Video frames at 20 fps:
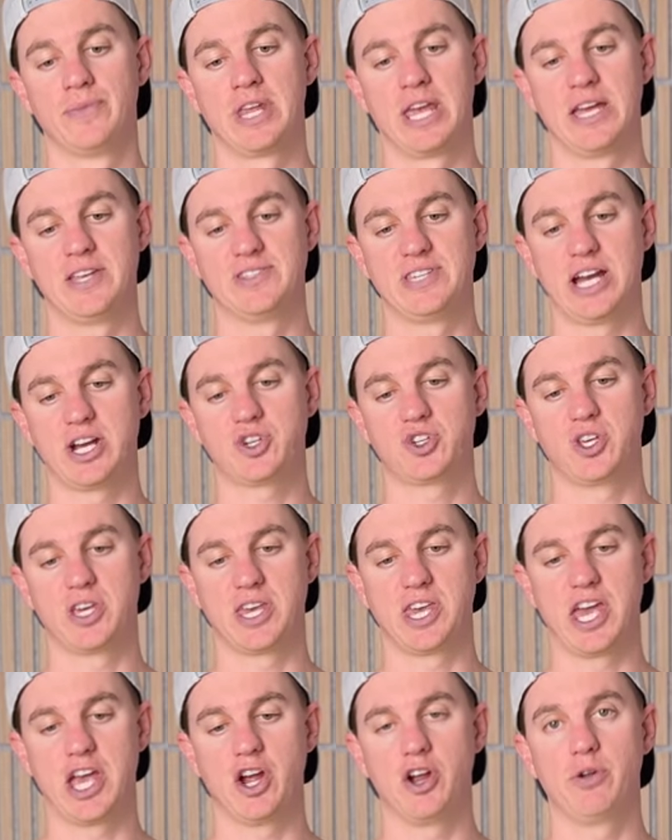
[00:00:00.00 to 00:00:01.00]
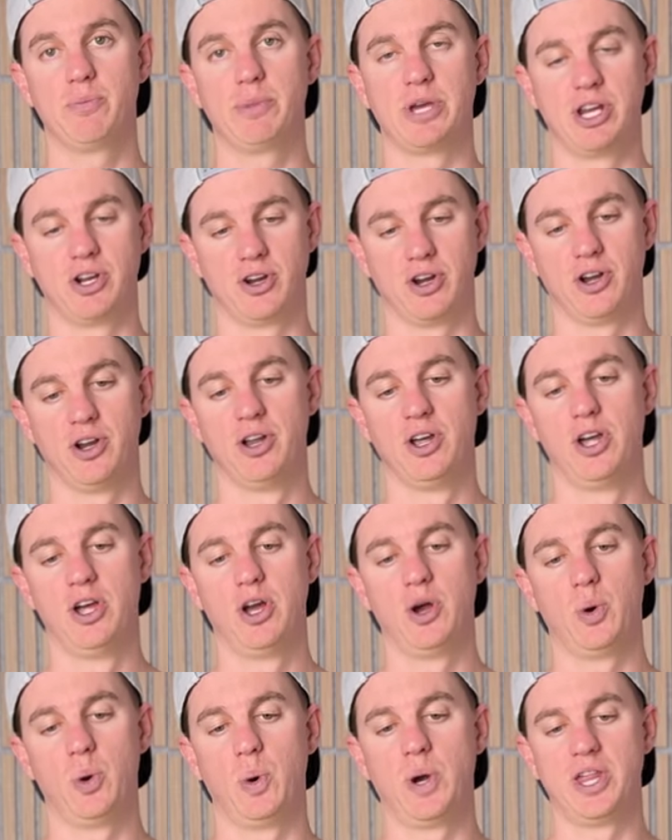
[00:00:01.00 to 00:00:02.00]
It's actually a carabiner
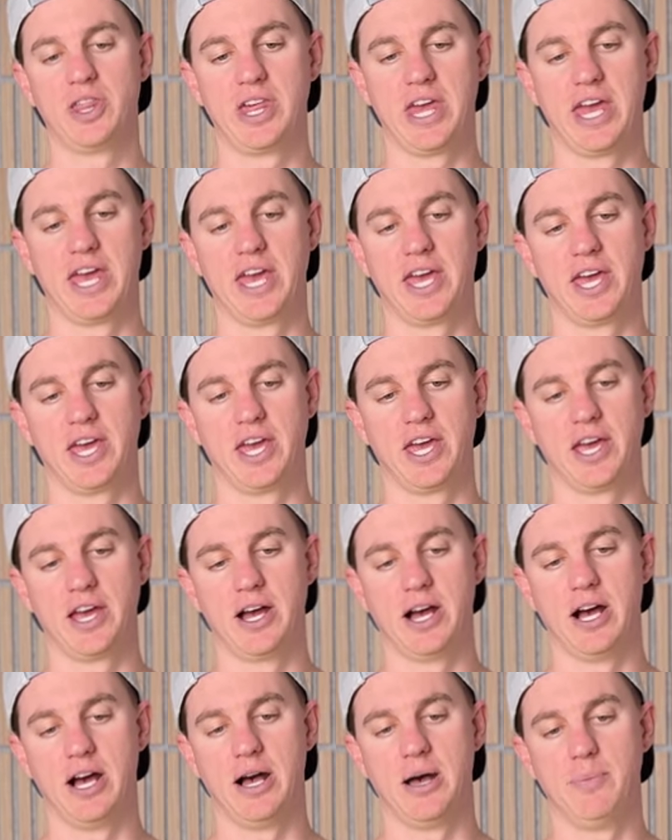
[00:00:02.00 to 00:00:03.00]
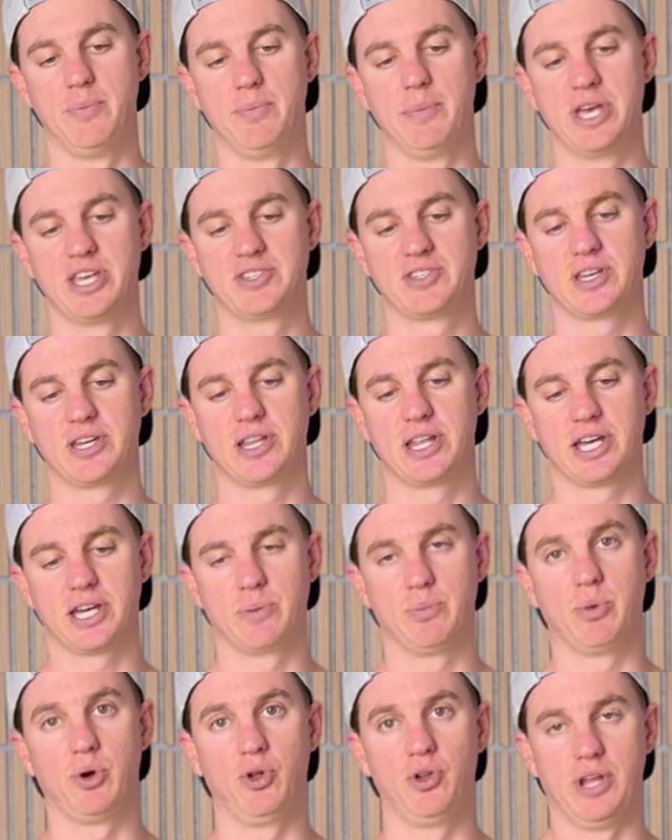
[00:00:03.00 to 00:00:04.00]
with a um, basically like a
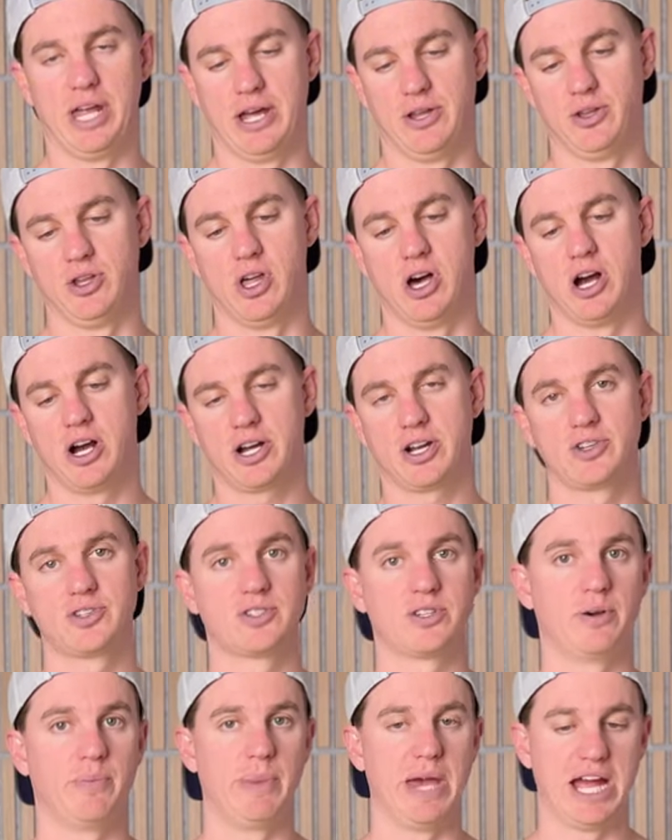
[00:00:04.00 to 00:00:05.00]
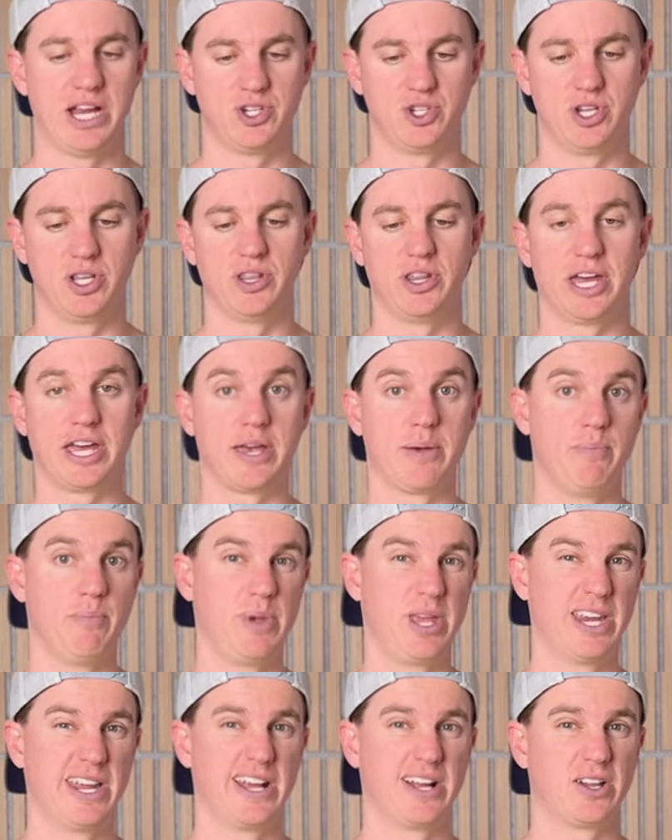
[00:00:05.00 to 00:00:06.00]
pull down lock. So imagine like a
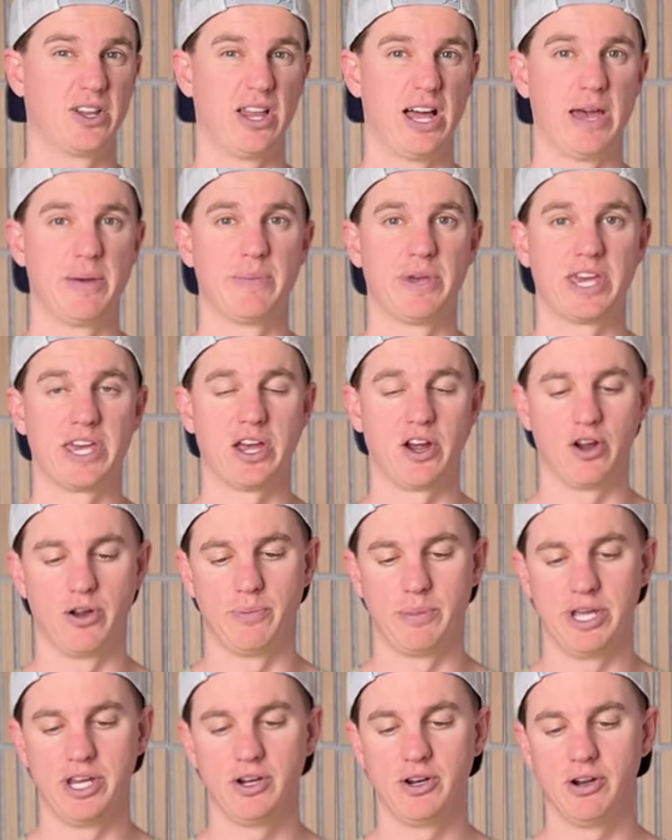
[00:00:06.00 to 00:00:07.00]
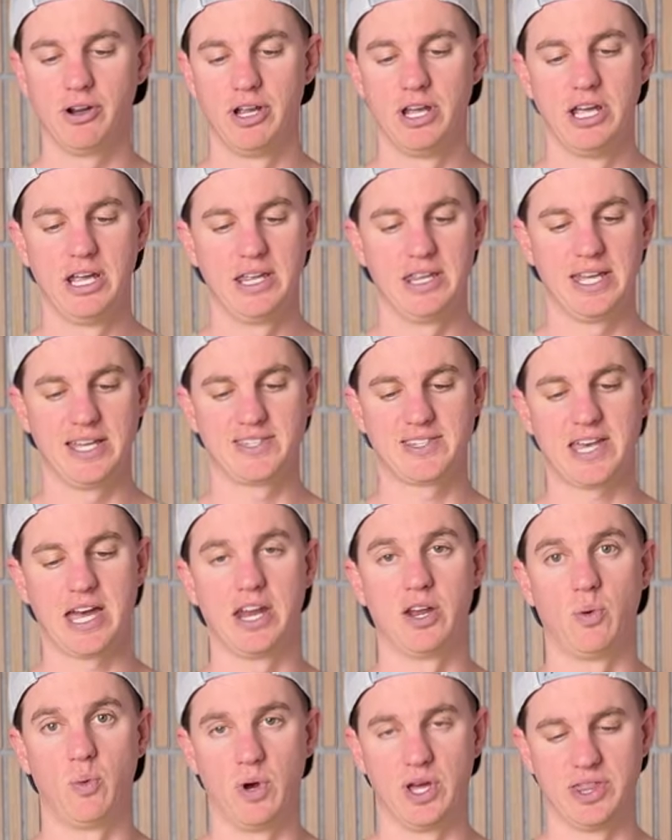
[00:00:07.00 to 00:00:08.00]
mini climbing carabiner. That's kind
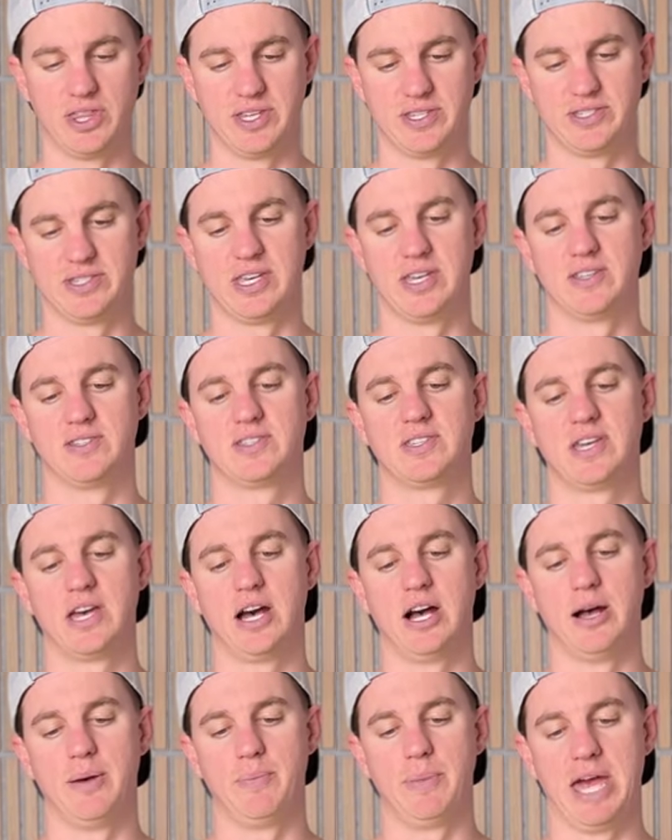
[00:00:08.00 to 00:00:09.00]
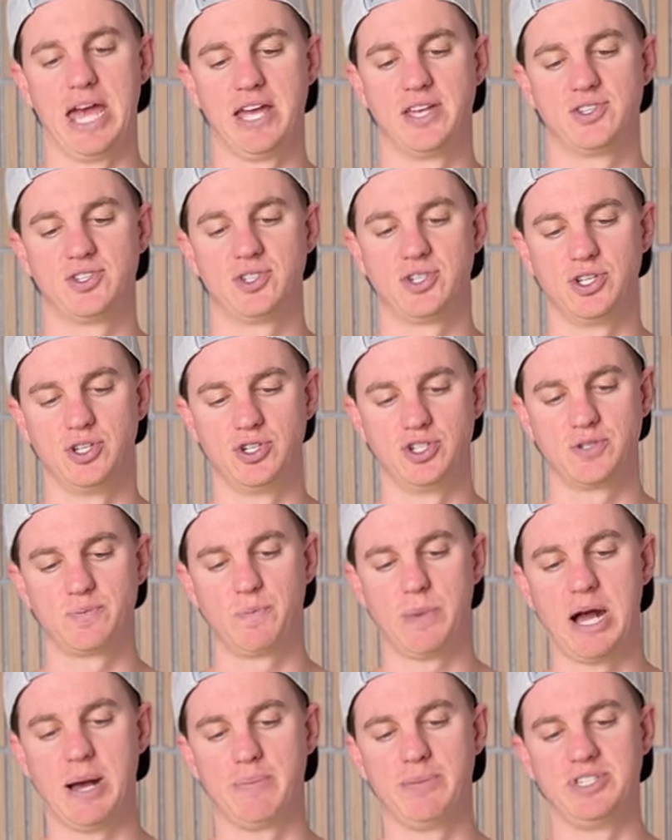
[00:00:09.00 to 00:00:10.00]
of what this is. Um, as you just
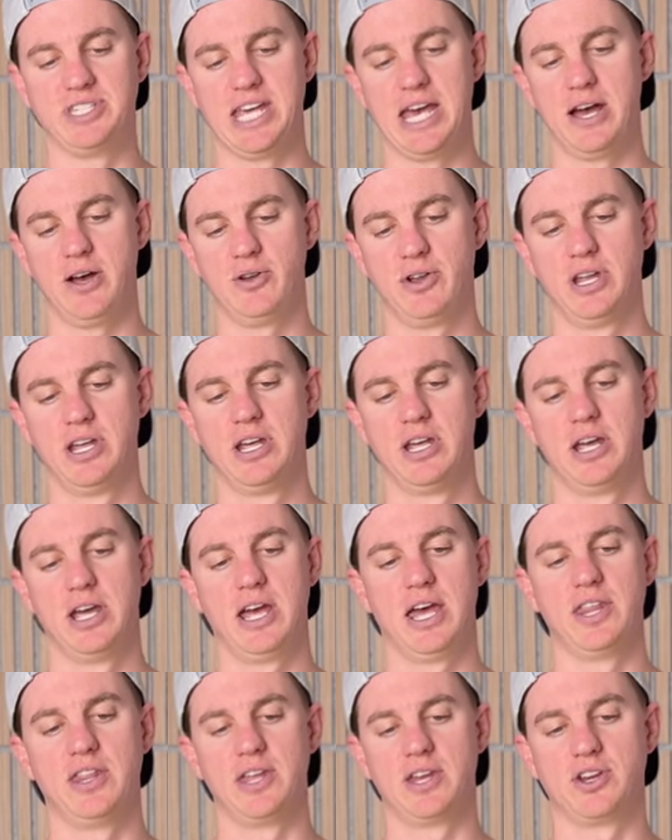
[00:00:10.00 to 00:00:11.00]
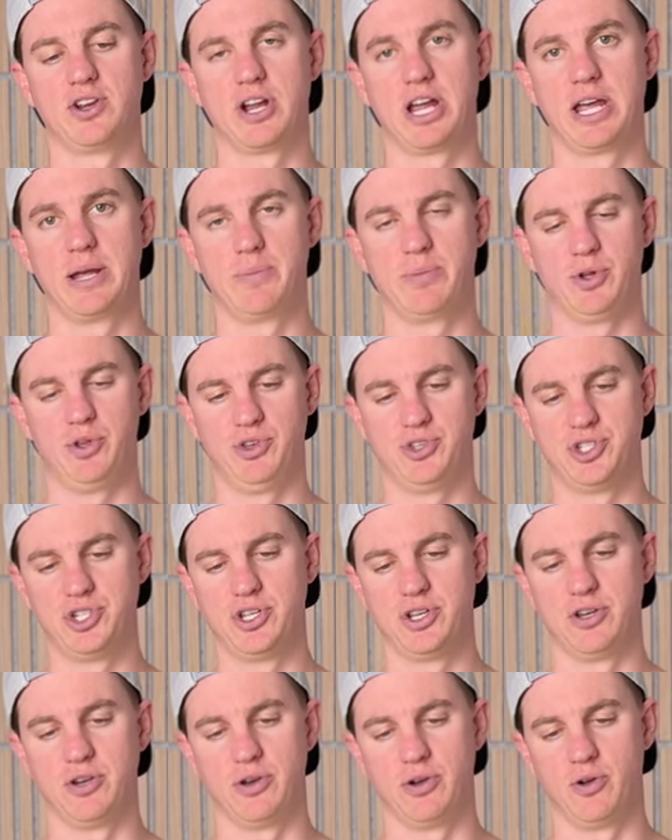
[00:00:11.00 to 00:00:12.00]
pop it down and then you're able
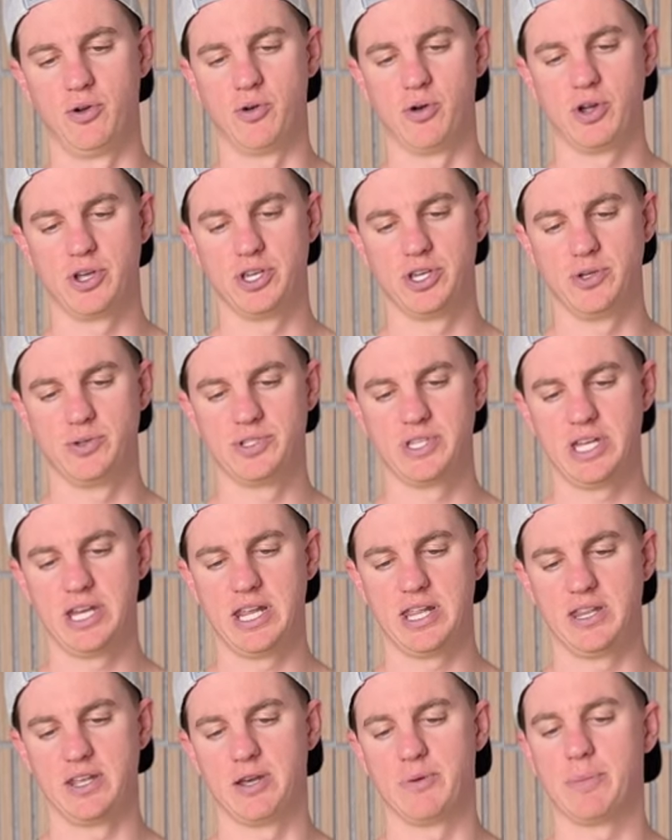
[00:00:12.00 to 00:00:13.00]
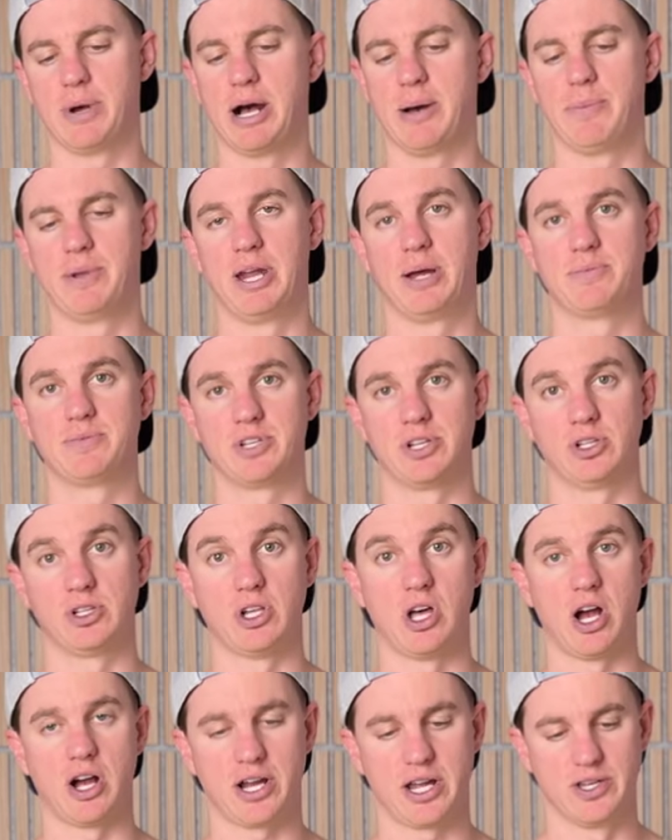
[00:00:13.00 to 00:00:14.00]
to use it, and then you pop it up to
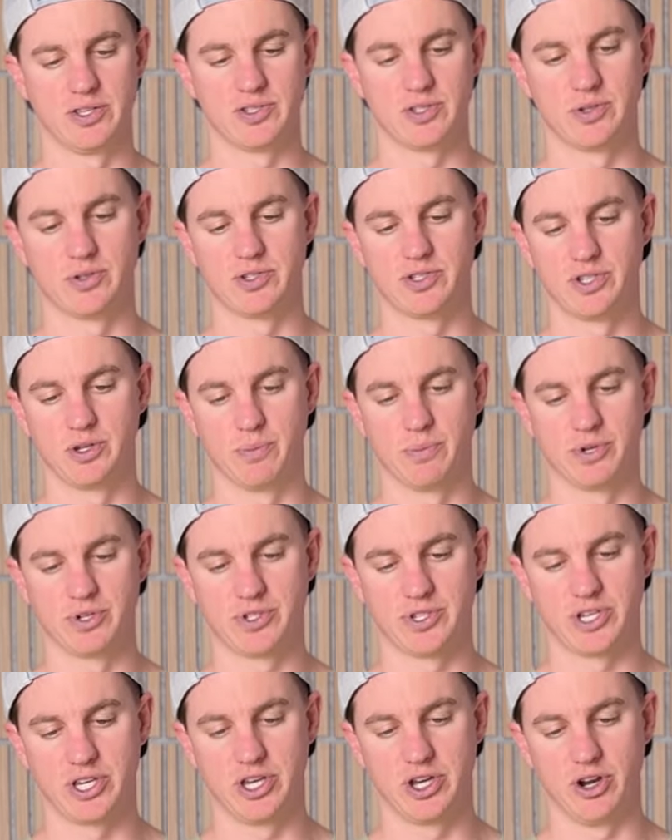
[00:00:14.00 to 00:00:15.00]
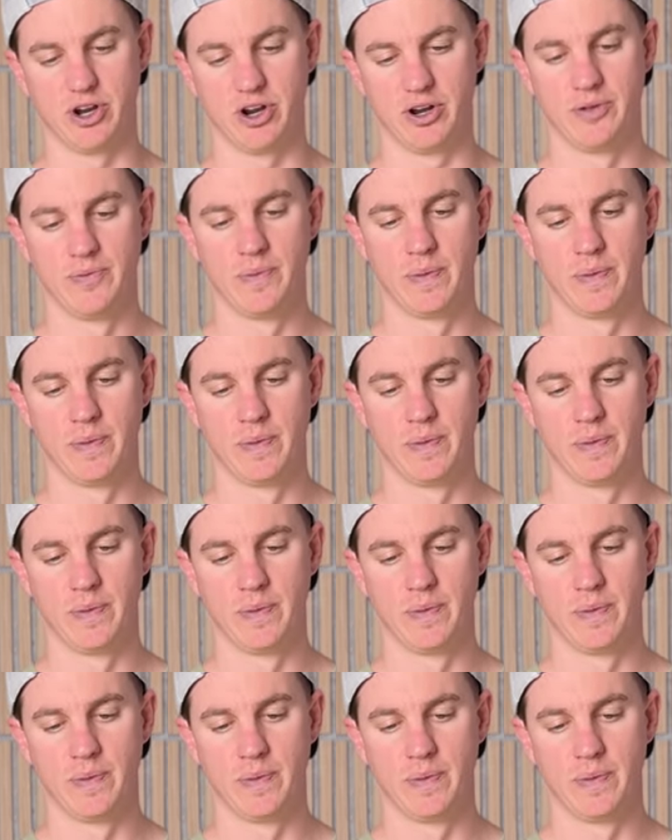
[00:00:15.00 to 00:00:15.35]
lock it, so it's super secure.